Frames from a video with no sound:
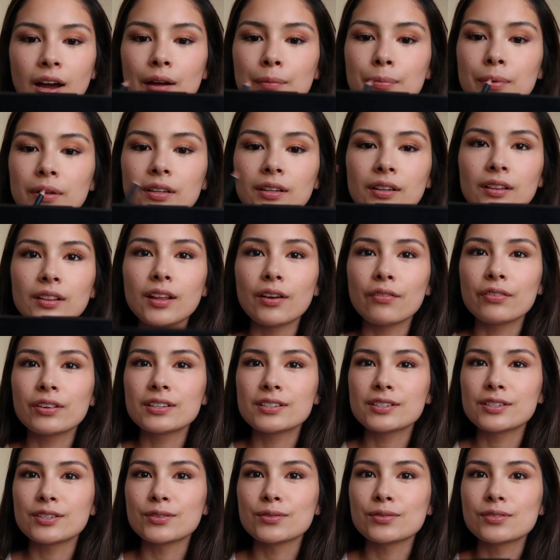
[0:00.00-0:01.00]
I've been loving
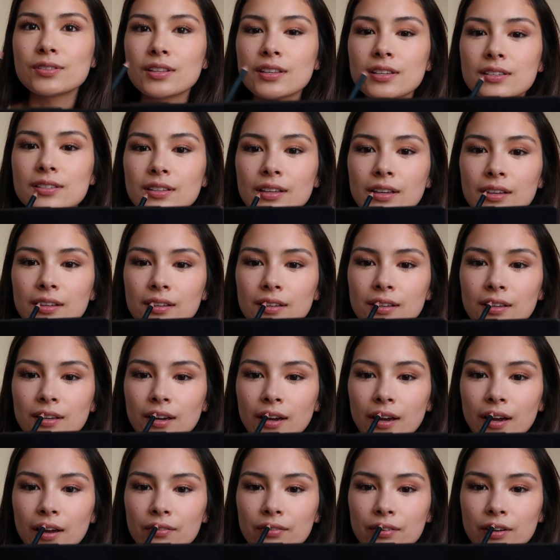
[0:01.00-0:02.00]
to use this lately. I
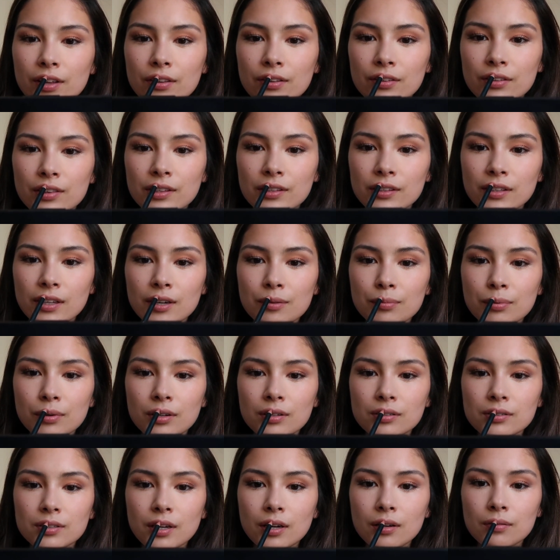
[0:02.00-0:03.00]
have another thing that I put
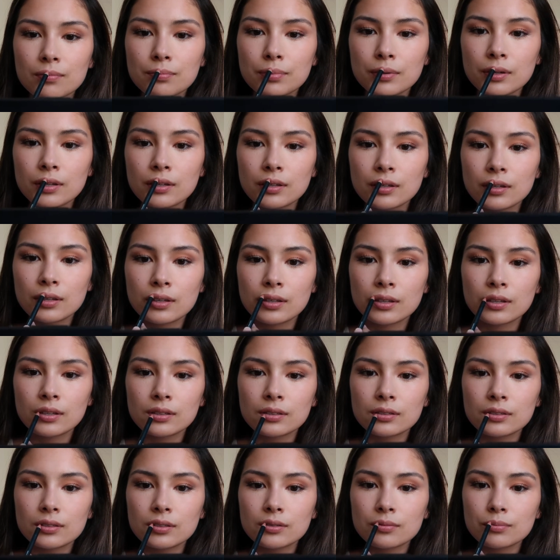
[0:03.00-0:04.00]
on top, but
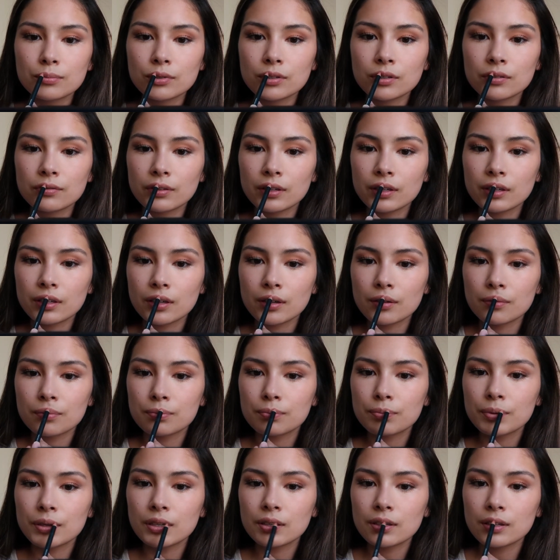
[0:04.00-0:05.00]
this is more of like a
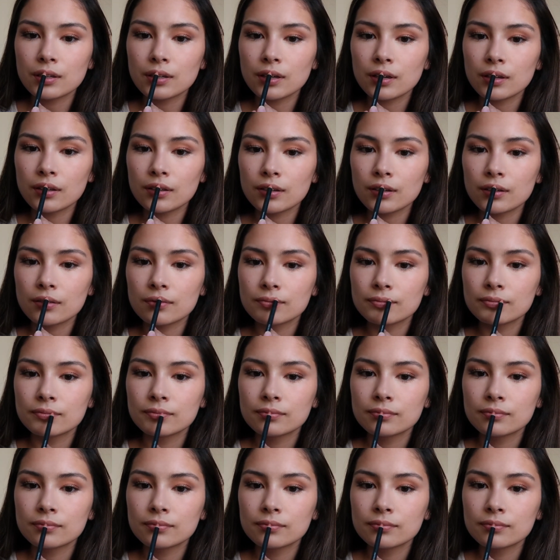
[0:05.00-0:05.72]
pinky color.